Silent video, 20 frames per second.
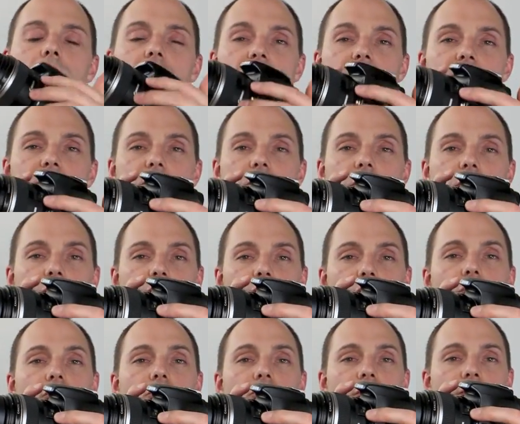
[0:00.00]
it's on
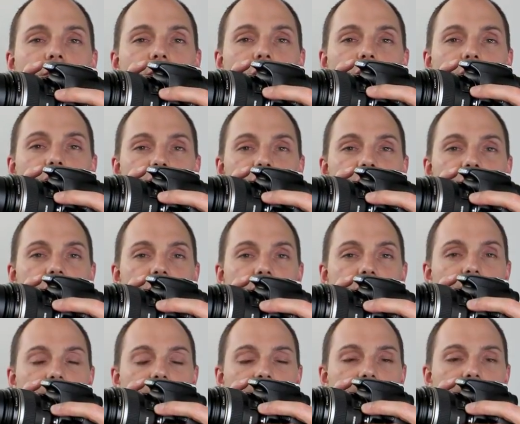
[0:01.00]
autofocus here
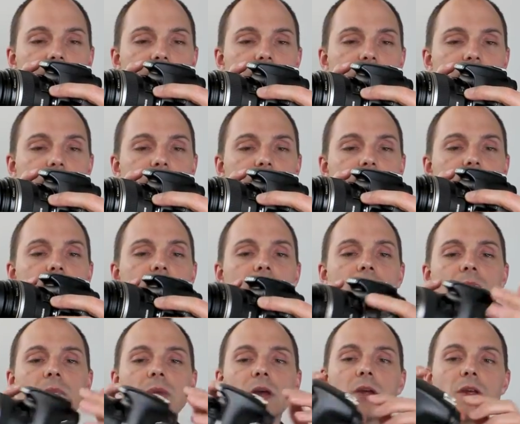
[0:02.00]
on the lens,
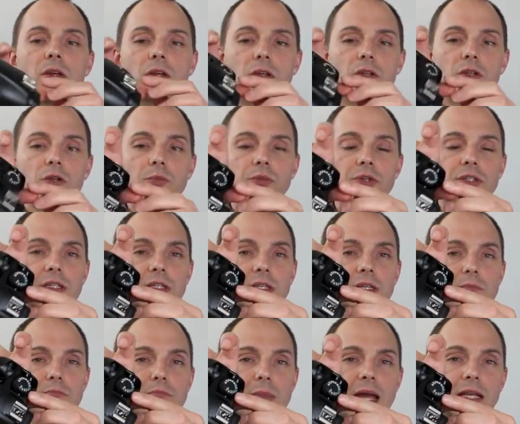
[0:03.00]
you put it
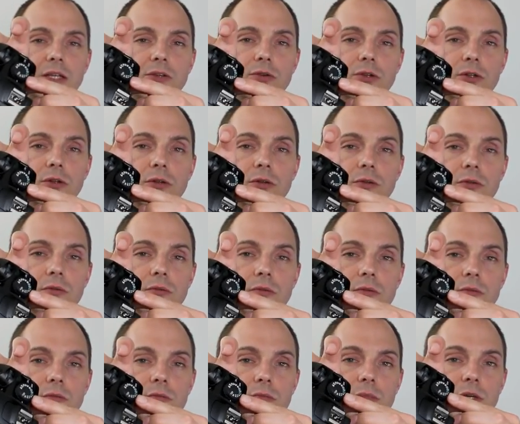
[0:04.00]
in manual
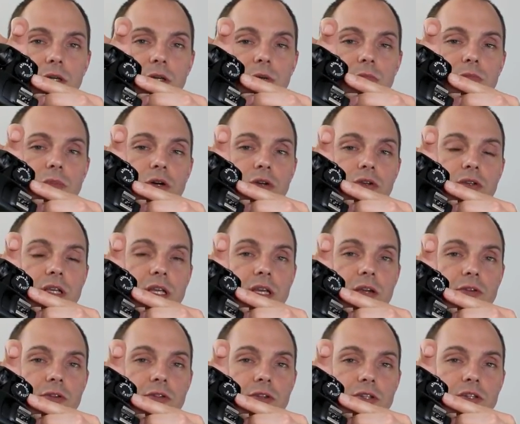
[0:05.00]
mode
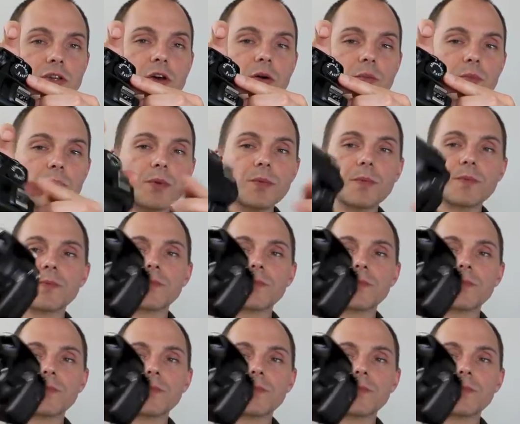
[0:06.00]
here on the top,